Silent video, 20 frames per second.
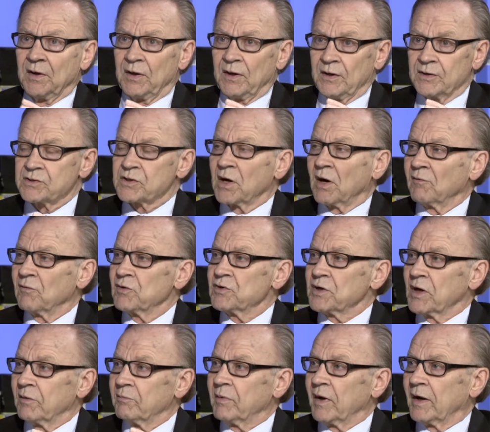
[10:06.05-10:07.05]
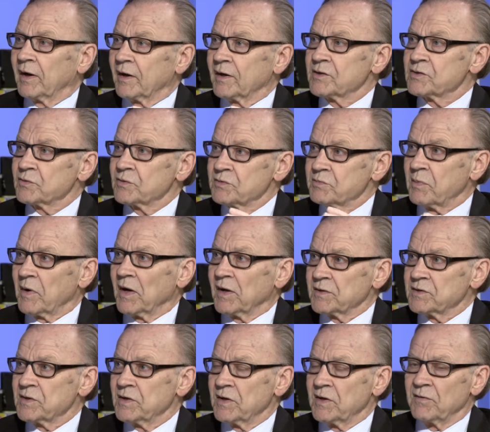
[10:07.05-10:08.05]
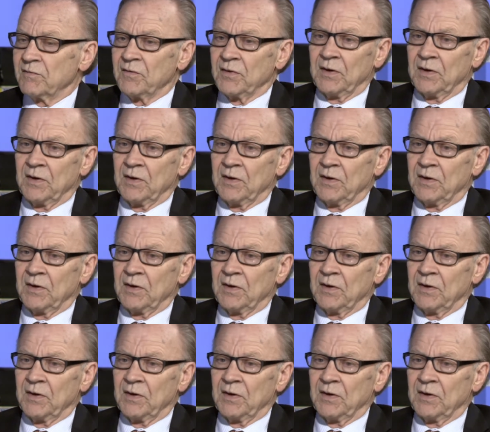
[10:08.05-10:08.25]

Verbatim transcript: his coverage on balance was positive.